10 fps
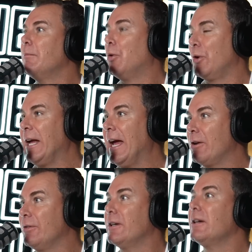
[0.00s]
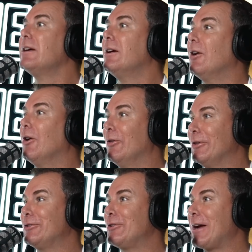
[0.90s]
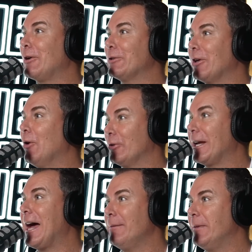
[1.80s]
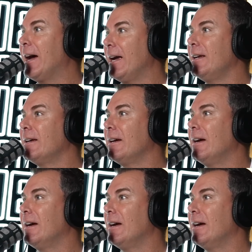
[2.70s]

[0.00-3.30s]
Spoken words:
putting out on the track on game day.